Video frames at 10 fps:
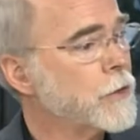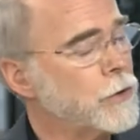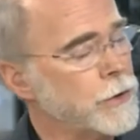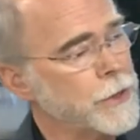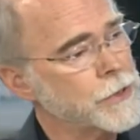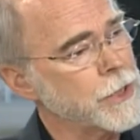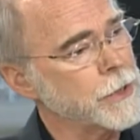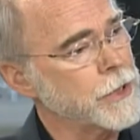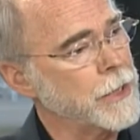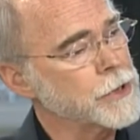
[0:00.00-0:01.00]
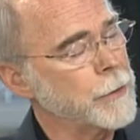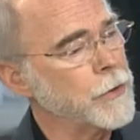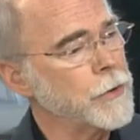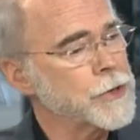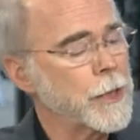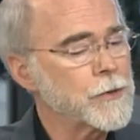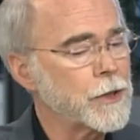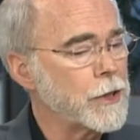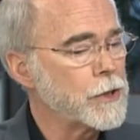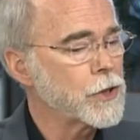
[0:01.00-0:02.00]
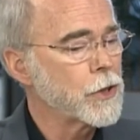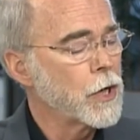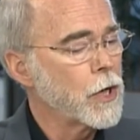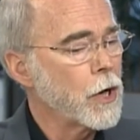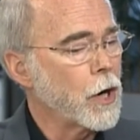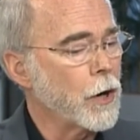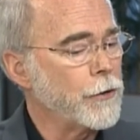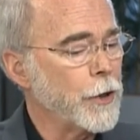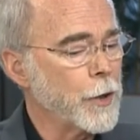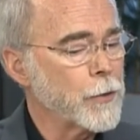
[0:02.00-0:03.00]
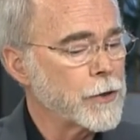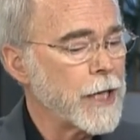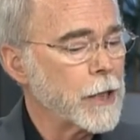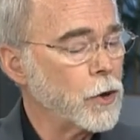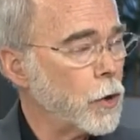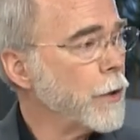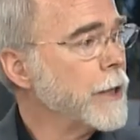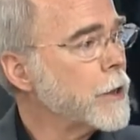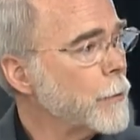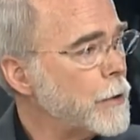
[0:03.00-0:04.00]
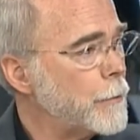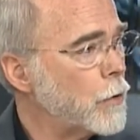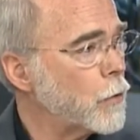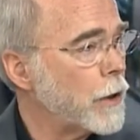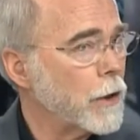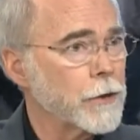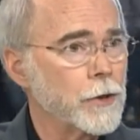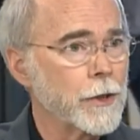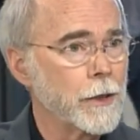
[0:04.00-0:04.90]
To the extent that some of those subsidies are there to protect lower income people, well, you